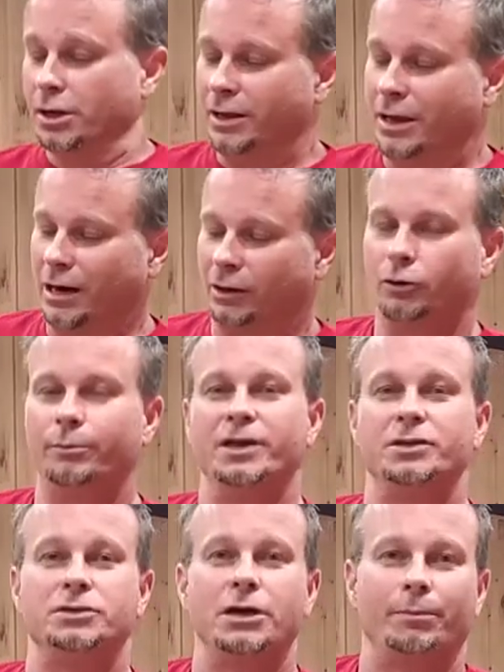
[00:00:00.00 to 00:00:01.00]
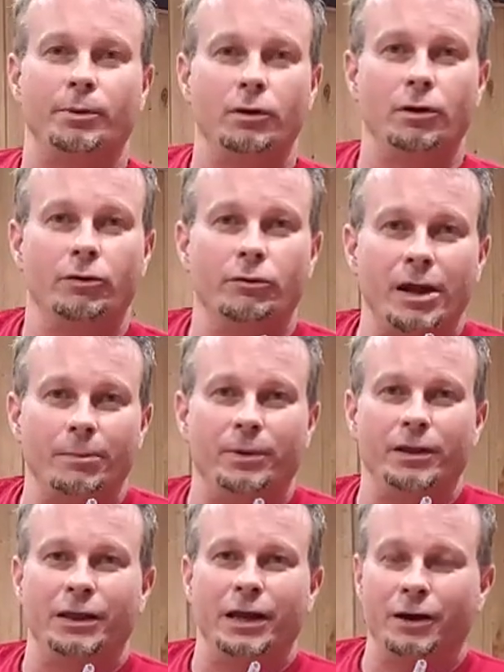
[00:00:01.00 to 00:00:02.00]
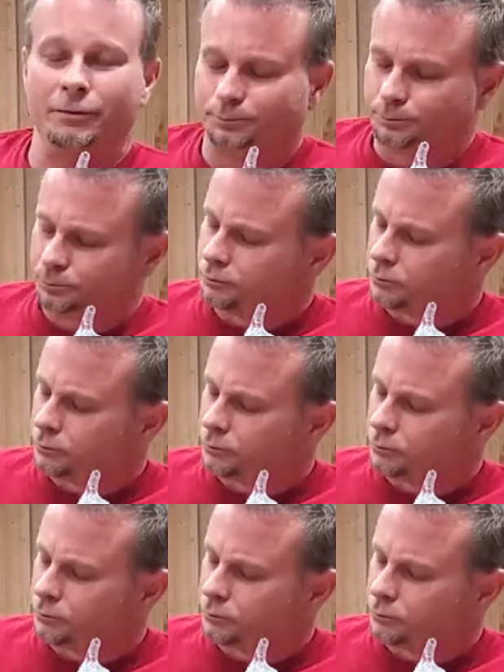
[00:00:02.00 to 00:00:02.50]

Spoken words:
You got a little bit of Scuppernong grape in there.